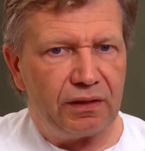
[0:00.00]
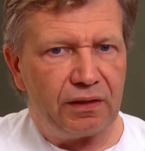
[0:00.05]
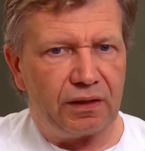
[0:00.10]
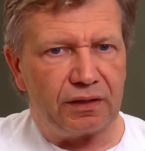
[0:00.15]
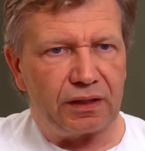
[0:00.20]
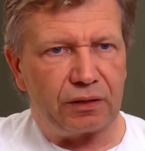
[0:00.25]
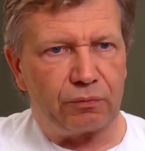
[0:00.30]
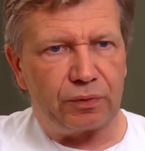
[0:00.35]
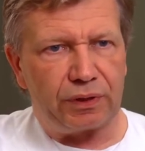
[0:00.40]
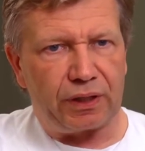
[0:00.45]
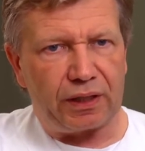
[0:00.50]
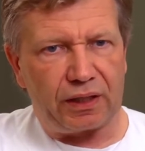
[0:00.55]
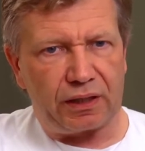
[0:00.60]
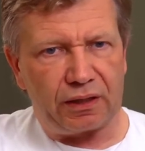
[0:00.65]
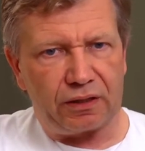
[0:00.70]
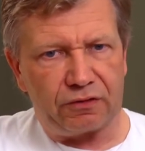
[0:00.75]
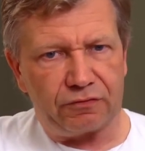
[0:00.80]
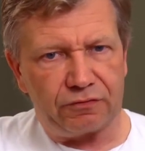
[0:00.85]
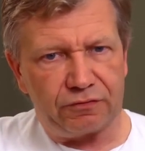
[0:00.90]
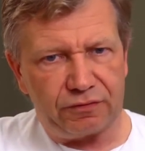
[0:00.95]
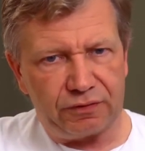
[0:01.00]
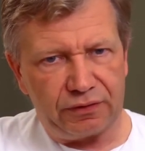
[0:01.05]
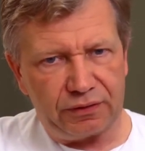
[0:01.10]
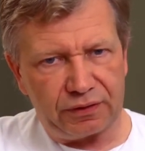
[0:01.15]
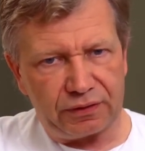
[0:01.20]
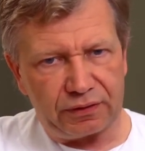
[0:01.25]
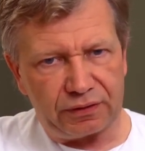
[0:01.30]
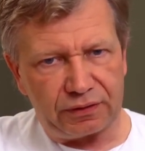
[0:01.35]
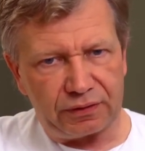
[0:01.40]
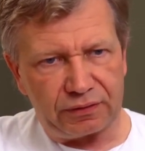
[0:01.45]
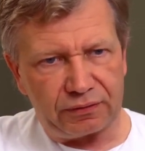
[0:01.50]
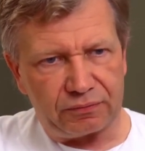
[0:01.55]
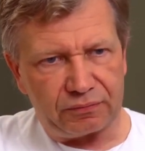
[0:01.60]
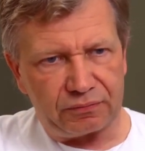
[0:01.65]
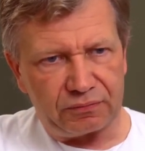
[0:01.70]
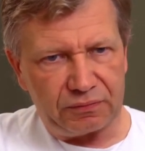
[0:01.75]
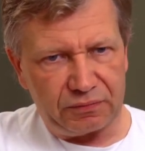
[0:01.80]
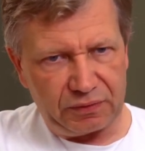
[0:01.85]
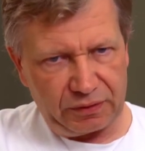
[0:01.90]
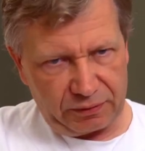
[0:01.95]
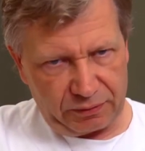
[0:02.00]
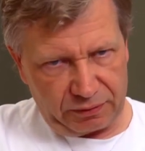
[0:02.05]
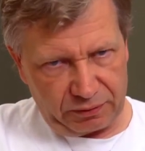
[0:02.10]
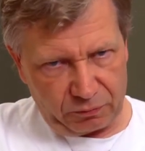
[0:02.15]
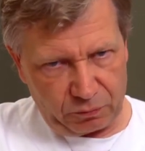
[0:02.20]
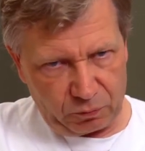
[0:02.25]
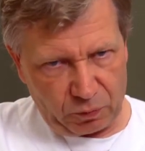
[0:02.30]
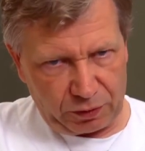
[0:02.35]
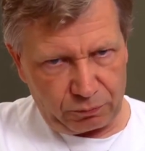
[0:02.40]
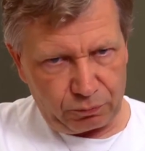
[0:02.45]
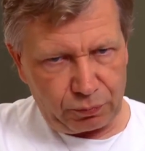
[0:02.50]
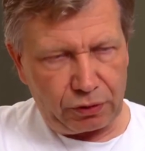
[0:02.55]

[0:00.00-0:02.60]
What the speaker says: And then we have one